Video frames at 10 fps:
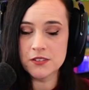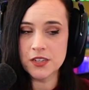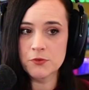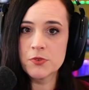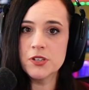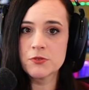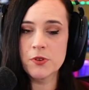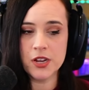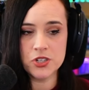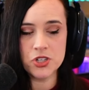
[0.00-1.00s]
like
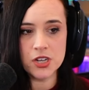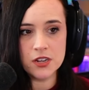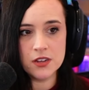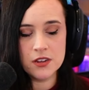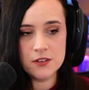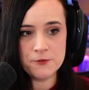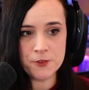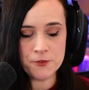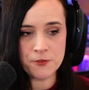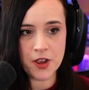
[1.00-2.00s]
redirection
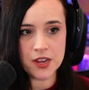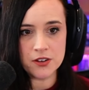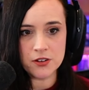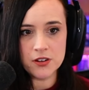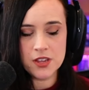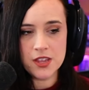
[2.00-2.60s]
for fire,